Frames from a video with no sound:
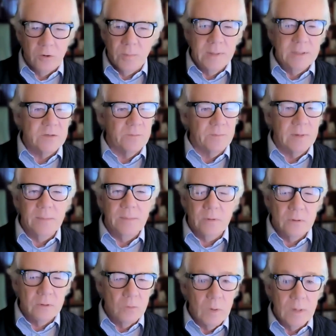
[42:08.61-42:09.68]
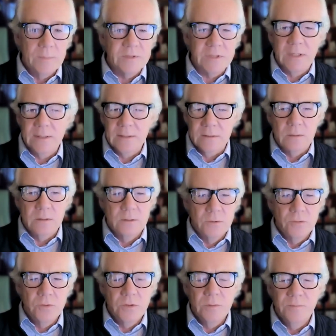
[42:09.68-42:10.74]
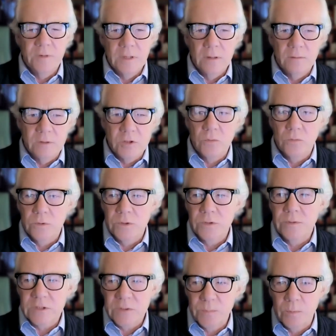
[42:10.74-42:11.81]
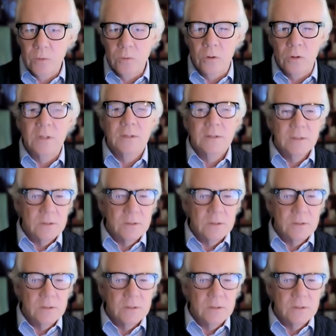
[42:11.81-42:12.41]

a piece of paper, a website, a YouTube video that you want to explore,